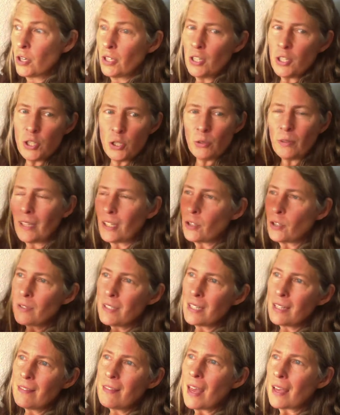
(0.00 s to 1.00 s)
do like you
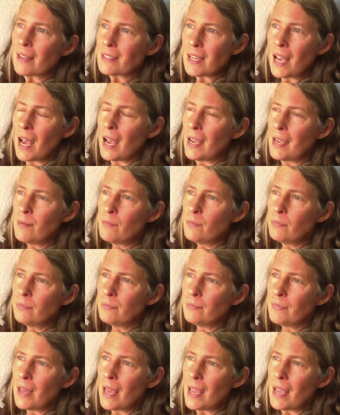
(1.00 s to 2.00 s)
did that time
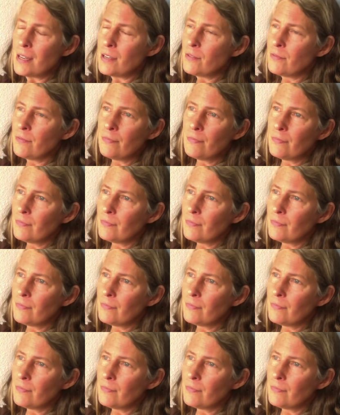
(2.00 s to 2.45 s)
and